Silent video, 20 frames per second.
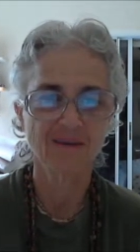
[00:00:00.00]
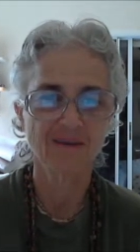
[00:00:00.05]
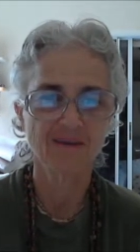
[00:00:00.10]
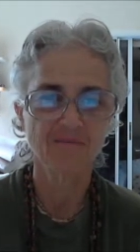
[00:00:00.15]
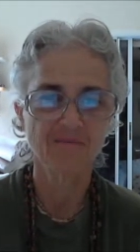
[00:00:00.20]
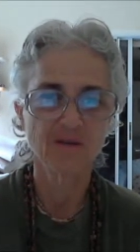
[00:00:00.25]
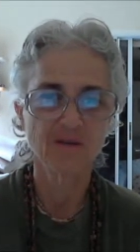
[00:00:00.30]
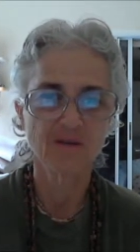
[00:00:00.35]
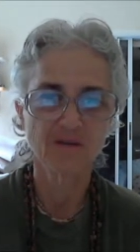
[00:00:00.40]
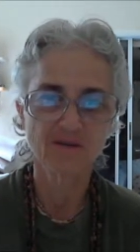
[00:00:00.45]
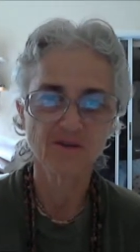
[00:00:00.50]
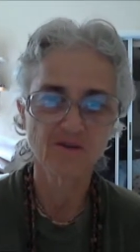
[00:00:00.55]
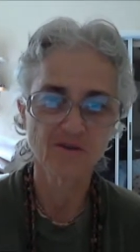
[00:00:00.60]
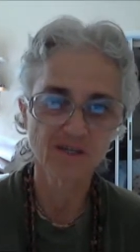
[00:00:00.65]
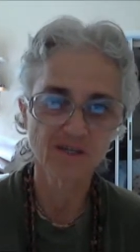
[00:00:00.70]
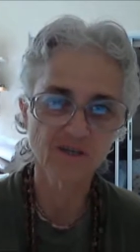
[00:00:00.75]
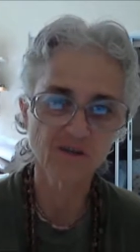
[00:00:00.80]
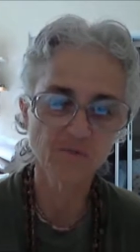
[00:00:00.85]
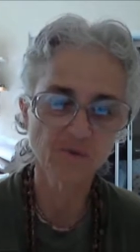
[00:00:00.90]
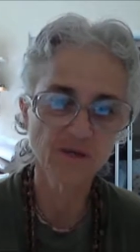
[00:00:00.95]
Because
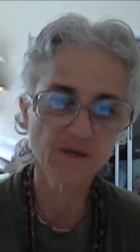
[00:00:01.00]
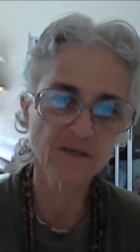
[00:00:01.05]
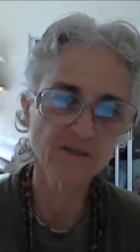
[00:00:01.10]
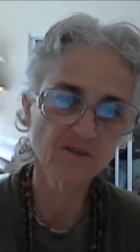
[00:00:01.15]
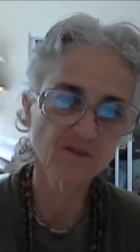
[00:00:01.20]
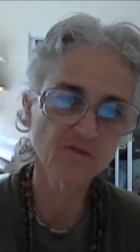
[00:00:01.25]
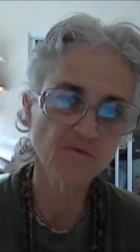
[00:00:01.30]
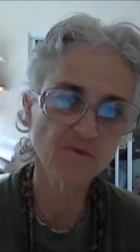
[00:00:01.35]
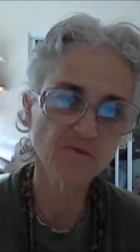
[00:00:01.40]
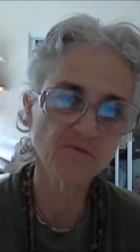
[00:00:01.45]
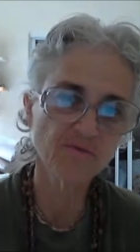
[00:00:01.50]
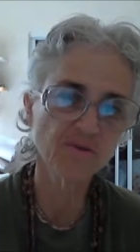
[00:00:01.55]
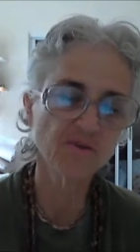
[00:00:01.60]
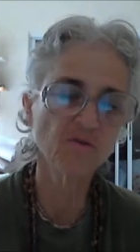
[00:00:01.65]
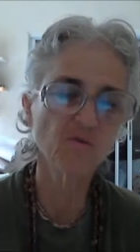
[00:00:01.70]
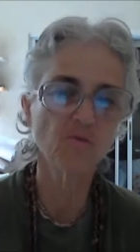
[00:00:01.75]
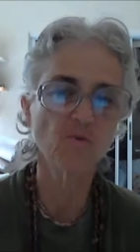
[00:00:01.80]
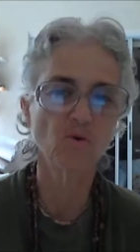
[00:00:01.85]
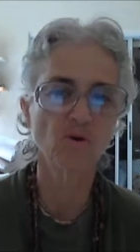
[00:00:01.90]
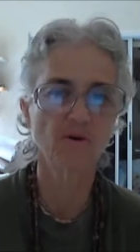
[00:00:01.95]
Krishna begins to reveal
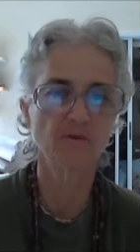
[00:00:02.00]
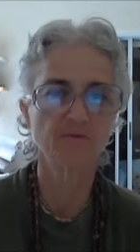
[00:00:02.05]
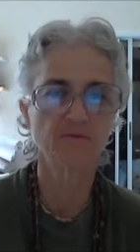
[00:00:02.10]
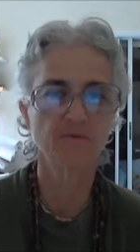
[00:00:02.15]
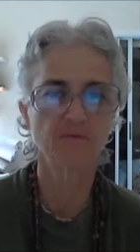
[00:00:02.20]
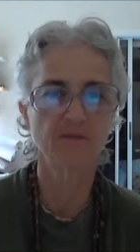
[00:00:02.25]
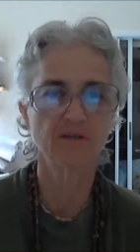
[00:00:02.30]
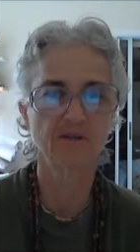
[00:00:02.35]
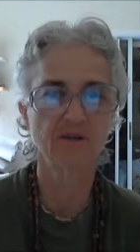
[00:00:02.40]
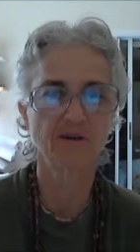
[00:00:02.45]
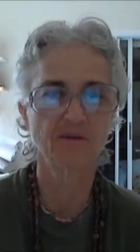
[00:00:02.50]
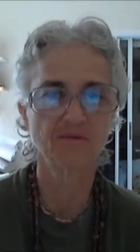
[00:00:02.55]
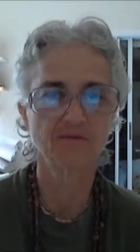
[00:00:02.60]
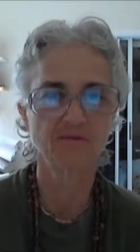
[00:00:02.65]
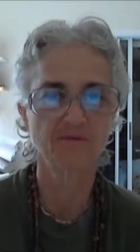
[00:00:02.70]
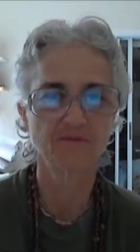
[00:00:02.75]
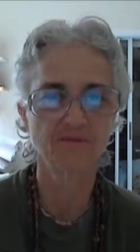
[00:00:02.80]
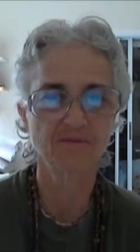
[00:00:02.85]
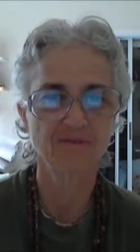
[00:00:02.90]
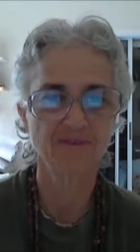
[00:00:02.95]
more of himself.
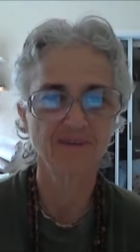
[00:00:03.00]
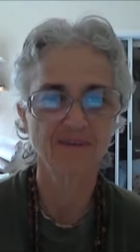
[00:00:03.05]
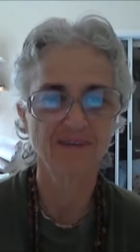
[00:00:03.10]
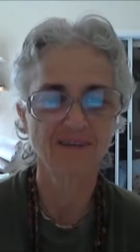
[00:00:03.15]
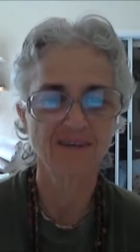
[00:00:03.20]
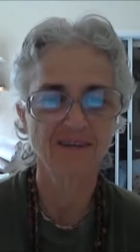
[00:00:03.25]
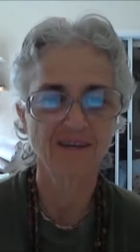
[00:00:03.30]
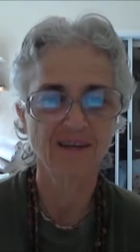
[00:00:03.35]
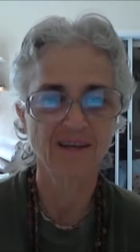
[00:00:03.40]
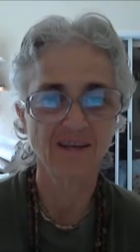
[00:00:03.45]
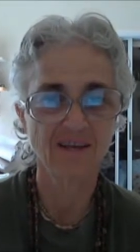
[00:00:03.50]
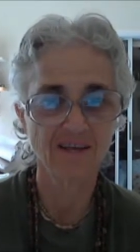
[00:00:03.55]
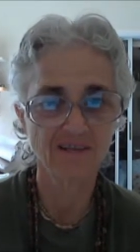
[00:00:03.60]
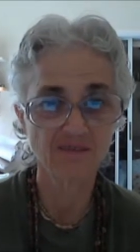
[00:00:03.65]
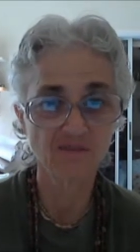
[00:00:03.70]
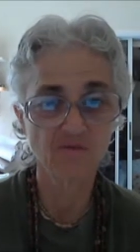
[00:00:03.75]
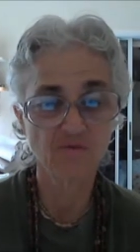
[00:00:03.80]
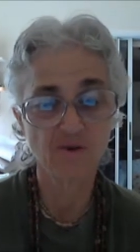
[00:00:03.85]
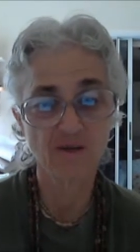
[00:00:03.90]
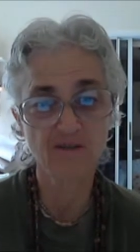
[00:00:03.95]
And he's
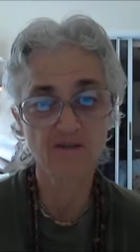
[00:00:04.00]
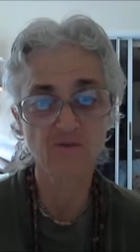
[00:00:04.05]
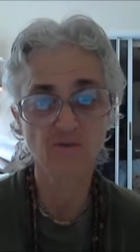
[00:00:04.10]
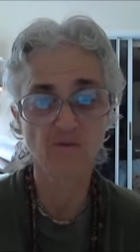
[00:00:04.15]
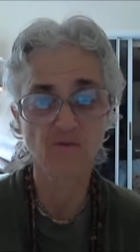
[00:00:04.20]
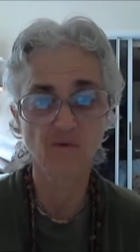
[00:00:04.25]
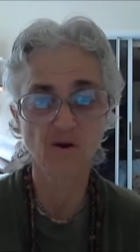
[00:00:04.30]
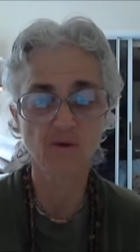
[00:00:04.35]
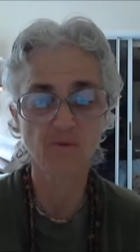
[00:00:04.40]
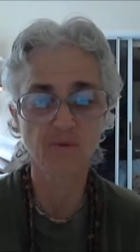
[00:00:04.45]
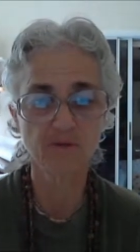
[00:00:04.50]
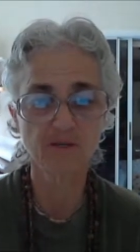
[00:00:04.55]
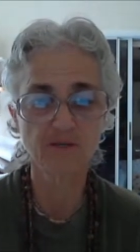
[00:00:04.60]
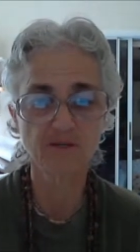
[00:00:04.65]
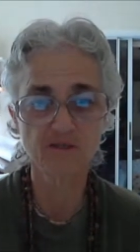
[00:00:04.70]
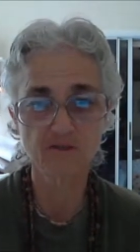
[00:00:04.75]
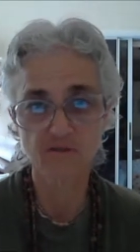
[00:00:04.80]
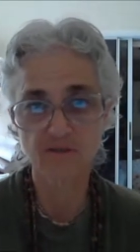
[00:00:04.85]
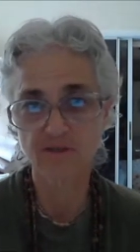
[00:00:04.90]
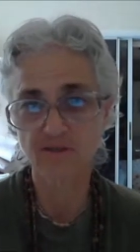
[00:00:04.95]
the reservoir of all
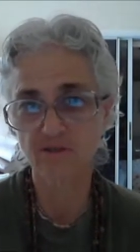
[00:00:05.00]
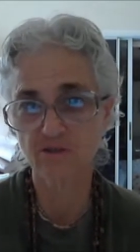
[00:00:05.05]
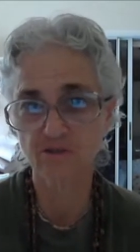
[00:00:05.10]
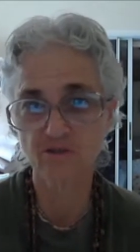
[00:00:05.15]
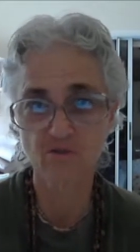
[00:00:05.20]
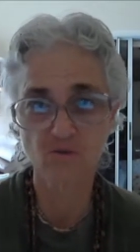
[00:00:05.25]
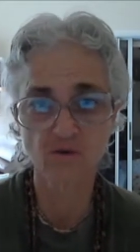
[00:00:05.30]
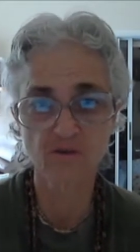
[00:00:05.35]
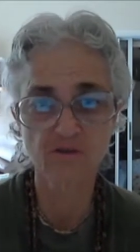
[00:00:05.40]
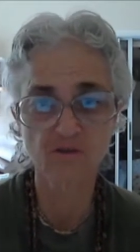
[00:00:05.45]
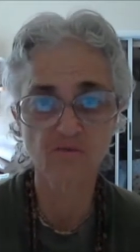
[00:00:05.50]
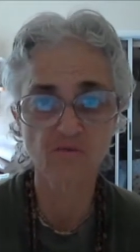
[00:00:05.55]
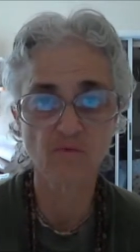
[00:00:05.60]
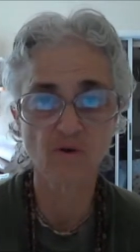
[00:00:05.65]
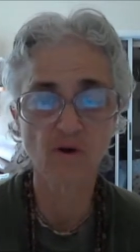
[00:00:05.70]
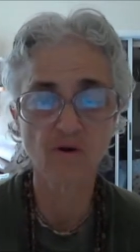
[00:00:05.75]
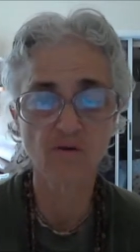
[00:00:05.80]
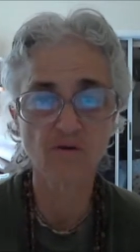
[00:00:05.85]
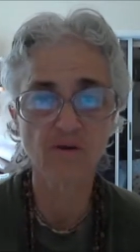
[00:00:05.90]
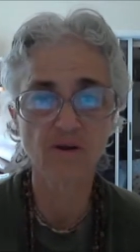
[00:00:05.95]
pleasure. He's the source of
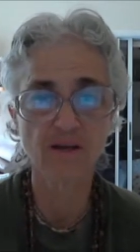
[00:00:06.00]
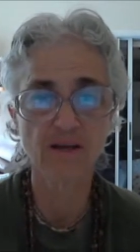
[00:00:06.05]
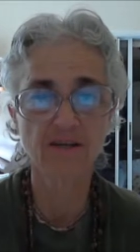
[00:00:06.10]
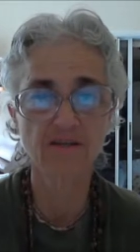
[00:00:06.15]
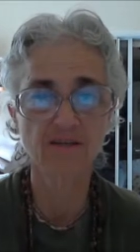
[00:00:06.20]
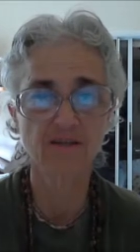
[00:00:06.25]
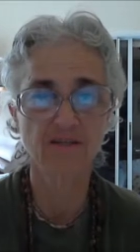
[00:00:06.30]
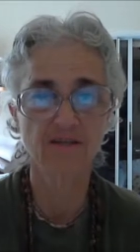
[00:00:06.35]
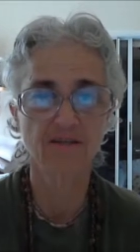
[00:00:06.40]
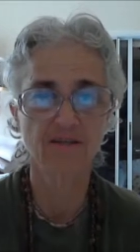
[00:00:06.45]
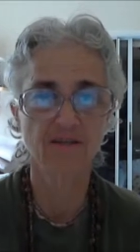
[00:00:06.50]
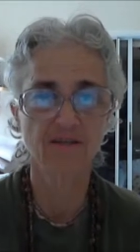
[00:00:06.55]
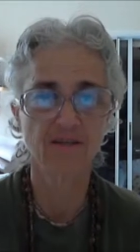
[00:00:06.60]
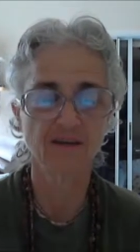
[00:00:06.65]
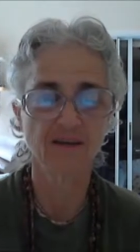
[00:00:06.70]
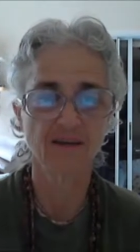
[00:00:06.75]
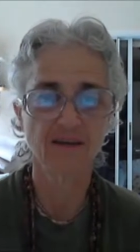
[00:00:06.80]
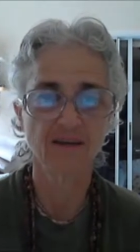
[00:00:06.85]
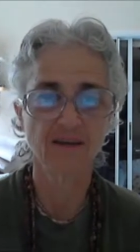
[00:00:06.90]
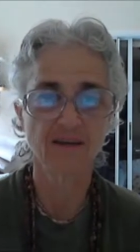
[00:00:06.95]
all creation.
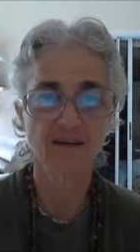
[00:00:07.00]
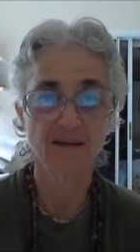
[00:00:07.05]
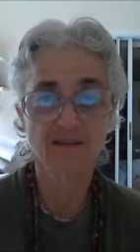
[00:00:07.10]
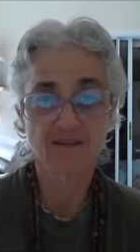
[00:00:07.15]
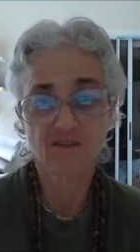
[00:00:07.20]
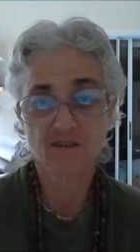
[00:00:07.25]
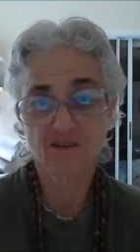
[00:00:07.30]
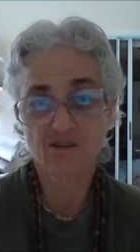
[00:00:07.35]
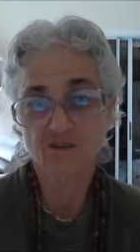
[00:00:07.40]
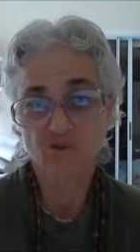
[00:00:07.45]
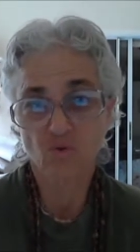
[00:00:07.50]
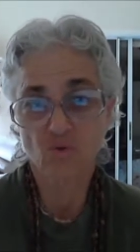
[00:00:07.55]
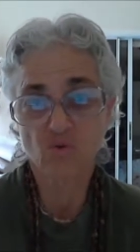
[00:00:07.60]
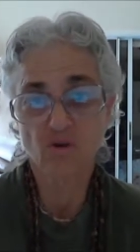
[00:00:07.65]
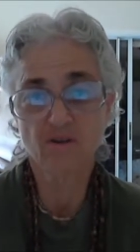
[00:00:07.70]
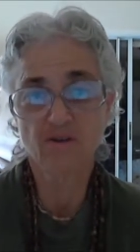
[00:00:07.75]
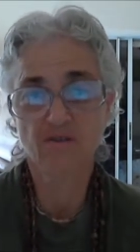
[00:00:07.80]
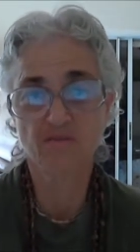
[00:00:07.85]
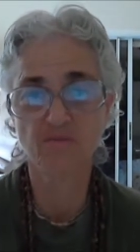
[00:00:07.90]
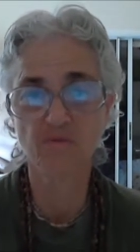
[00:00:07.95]
He's the
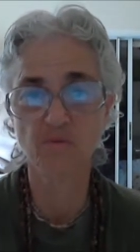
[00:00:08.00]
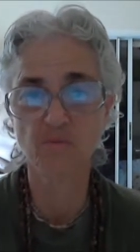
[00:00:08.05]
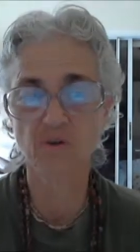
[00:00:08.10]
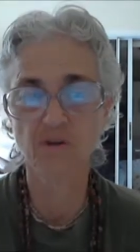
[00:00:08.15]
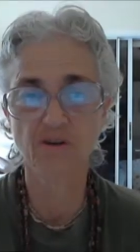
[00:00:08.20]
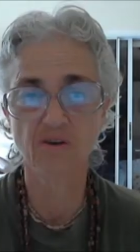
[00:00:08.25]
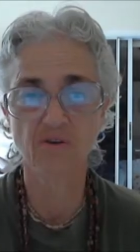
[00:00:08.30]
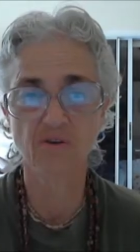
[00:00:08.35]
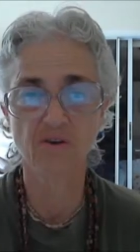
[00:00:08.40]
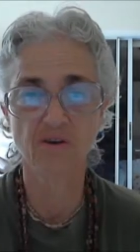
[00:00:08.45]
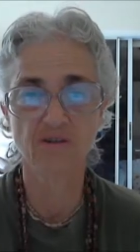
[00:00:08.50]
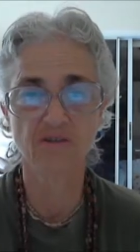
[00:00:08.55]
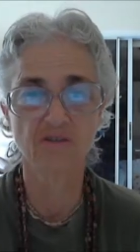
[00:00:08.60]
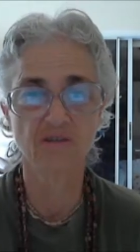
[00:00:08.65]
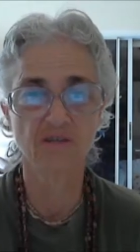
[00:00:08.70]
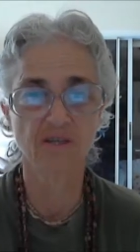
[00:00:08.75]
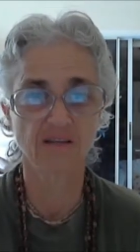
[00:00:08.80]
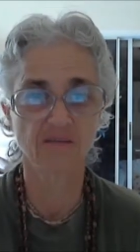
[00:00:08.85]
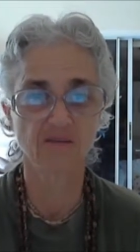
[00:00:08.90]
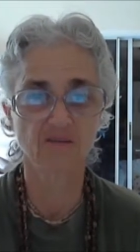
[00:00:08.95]
source of the material
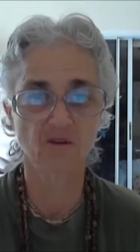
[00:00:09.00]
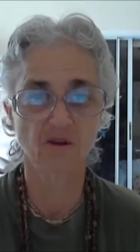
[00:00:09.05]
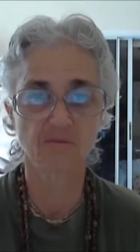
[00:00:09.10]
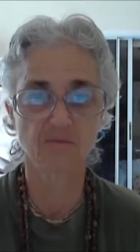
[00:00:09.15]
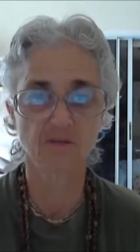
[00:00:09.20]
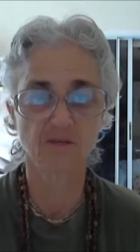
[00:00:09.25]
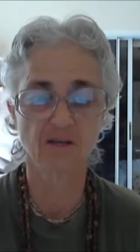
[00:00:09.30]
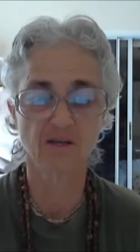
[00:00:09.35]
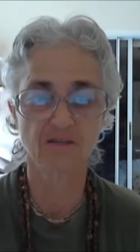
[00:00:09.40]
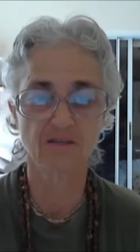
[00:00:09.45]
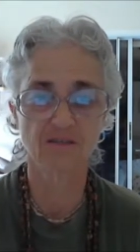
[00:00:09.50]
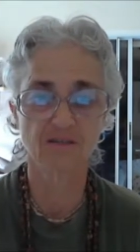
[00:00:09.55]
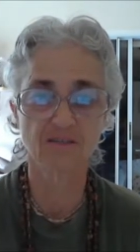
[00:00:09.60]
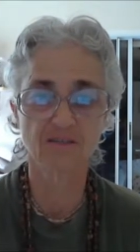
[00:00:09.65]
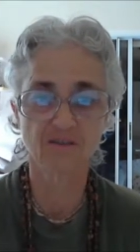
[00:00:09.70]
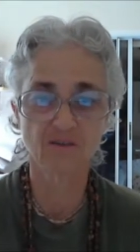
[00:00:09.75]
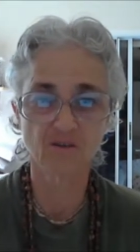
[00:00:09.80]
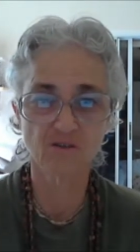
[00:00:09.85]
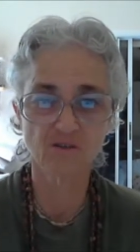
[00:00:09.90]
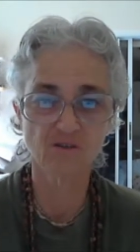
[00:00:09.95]
sense objects. He's
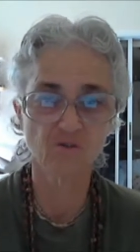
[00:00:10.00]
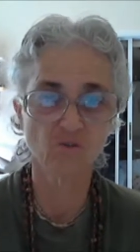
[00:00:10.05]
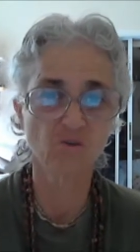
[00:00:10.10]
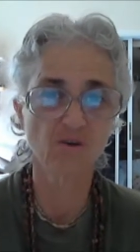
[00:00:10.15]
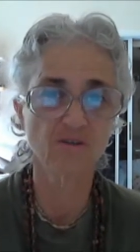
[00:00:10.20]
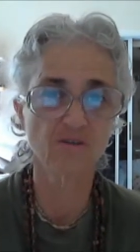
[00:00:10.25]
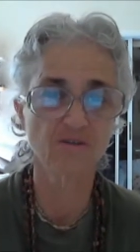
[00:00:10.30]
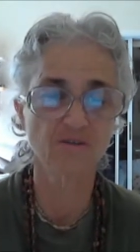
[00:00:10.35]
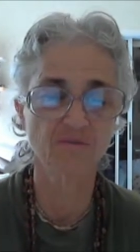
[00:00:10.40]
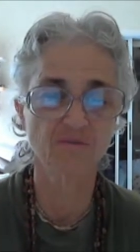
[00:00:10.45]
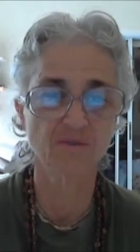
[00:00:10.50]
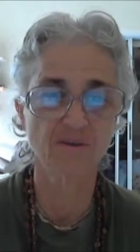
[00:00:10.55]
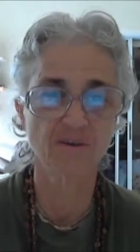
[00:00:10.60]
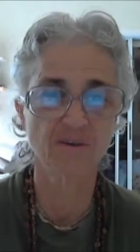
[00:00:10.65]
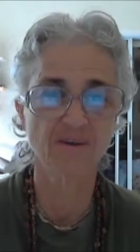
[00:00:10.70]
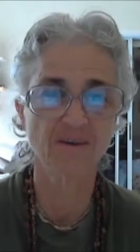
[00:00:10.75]
the source of the